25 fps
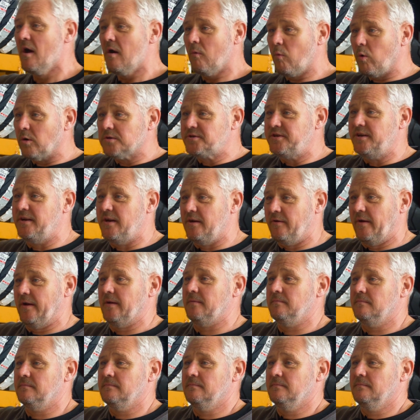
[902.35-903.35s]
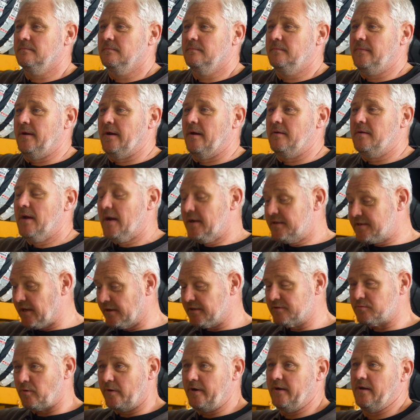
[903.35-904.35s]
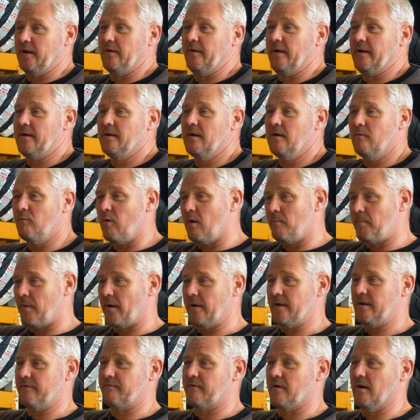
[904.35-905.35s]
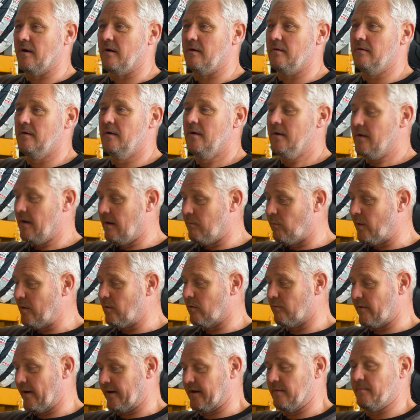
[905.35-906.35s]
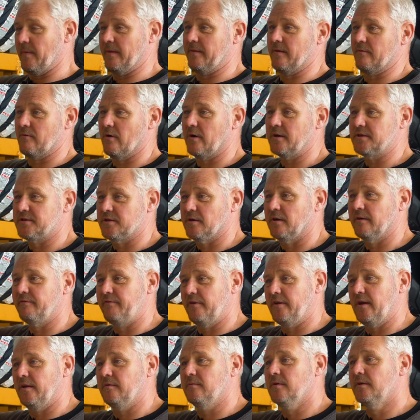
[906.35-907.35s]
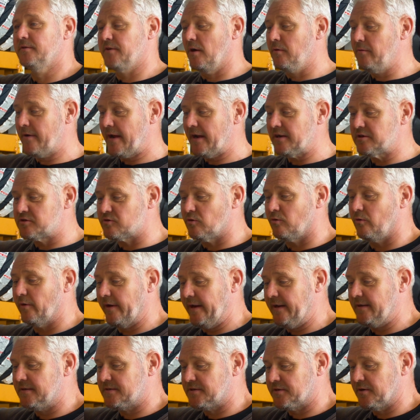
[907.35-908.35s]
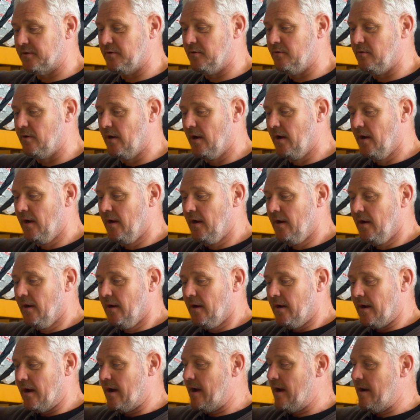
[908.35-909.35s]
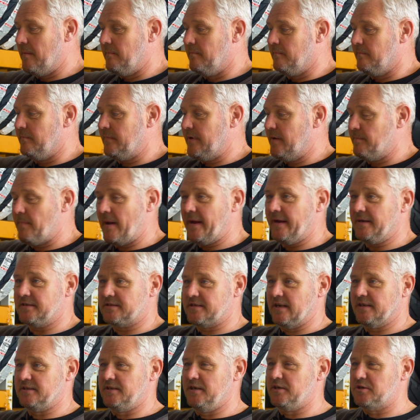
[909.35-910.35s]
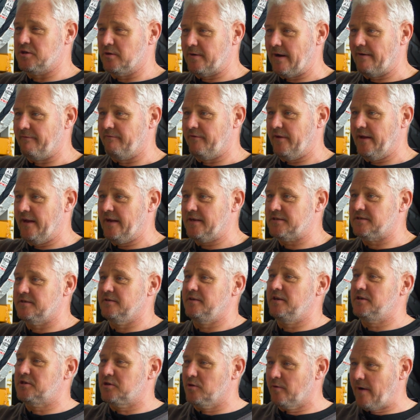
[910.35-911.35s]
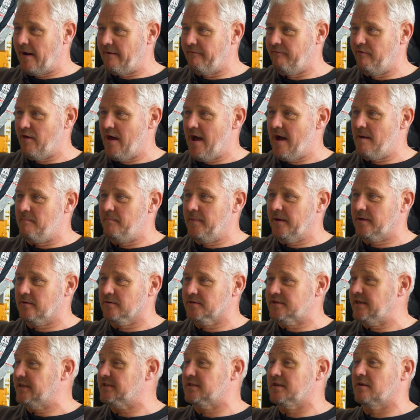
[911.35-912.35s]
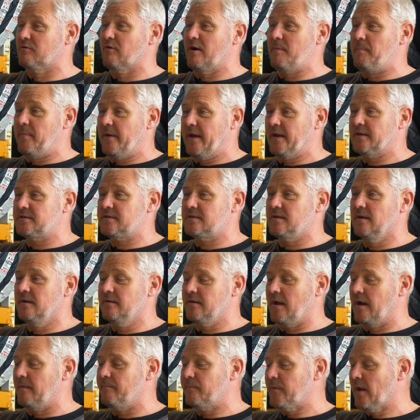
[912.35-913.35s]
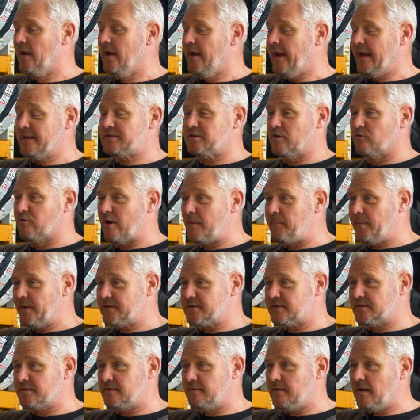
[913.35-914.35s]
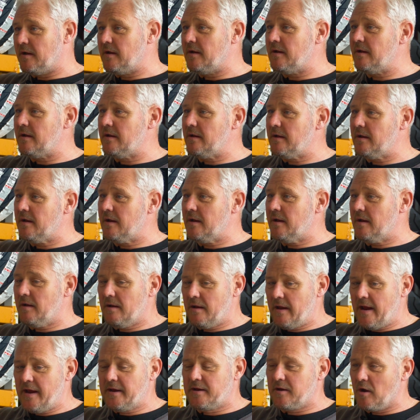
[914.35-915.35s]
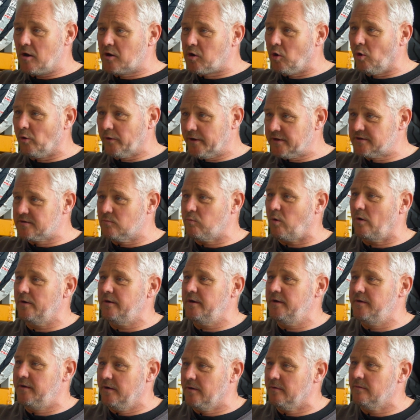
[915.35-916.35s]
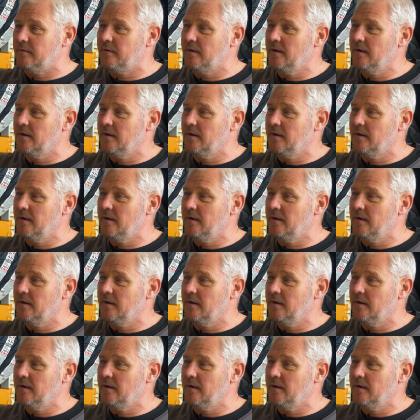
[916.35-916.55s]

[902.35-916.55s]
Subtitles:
What are you doing? Tell us what you're doing, what bike you've got, and we will recommend the right tyre for you. Don't get drawn into your mate says you should have this and you should have that because it's the grippiest. No, it's the grippiest according to what you do.